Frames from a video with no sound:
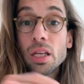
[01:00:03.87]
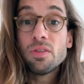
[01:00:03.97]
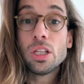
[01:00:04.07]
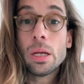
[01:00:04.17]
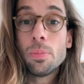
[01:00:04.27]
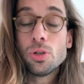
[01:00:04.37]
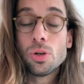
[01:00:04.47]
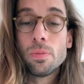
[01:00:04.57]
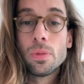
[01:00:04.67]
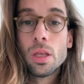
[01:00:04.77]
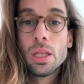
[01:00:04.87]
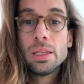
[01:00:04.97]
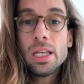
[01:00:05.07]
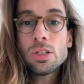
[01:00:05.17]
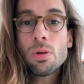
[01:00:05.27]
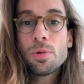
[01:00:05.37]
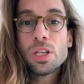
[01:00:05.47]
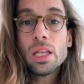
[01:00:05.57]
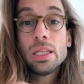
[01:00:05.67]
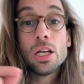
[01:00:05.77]
of the temperature. This
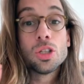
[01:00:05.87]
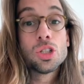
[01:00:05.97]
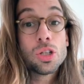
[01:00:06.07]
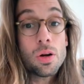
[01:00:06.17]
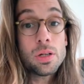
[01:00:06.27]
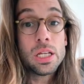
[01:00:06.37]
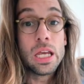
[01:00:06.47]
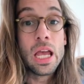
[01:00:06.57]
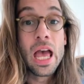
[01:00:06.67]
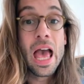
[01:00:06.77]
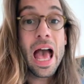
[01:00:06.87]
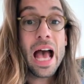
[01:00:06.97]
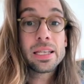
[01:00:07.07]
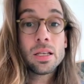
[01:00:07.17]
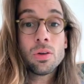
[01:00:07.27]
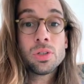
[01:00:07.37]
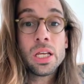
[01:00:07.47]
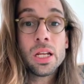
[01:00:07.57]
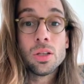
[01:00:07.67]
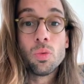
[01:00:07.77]
represents the uncertainty
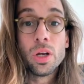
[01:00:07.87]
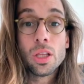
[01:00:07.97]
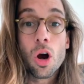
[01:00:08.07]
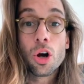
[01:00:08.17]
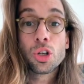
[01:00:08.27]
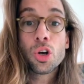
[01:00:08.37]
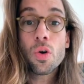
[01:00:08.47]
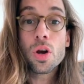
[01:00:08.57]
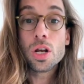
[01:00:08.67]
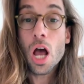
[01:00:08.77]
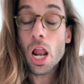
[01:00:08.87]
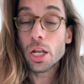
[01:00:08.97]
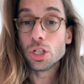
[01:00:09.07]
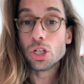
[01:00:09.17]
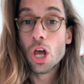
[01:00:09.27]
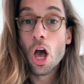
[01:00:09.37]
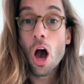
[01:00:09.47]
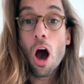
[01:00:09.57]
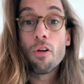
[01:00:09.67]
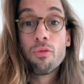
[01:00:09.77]
associated with our current knowledge
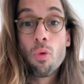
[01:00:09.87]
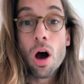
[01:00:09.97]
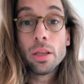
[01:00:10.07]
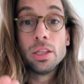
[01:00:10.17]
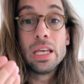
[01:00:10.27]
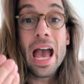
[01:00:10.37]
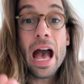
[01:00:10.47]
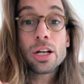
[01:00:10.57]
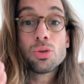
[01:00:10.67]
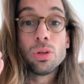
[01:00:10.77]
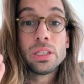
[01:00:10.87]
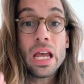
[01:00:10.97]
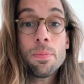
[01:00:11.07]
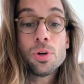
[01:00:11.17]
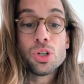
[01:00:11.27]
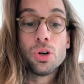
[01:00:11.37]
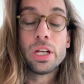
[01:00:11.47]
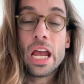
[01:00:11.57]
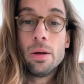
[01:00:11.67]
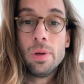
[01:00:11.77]
of what the actual temperature
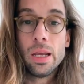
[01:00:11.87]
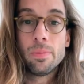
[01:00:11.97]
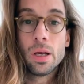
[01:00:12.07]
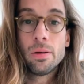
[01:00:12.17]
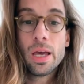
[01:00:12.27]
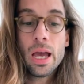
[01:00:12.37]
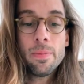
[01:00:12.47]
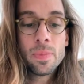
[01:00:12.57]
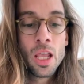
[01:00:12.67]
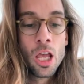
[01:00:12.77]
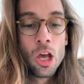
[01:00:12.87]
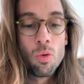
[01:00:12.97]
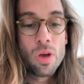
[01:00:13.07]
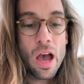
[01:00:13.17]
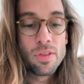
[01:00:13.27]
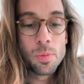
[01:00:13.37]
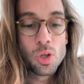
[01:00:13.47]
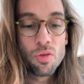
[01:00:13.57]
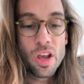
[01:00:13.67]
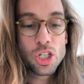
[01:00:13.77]
can be, okay? We have the
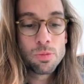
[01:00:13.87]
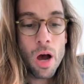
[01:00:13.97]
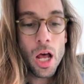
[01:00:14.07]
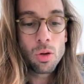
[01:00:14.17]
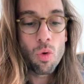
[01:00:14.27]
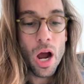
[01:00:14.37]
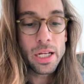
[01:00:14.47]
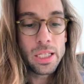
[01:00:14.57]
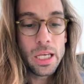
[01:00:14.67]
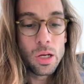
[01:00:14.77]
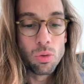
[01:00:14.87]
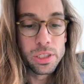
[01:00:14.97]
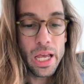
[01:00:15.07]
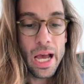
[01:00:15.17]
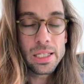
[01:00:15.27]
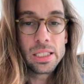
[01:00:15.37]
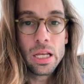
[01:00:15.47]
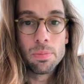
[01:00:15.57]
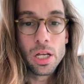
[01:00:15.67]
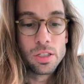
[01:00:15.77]
observation model, yt equals
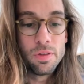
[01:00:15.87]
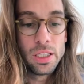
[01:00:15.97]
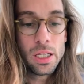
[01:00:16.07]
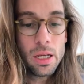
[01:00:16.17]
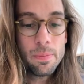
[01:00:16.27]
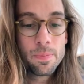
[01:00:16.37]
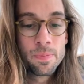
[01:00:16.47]
xt plus vt,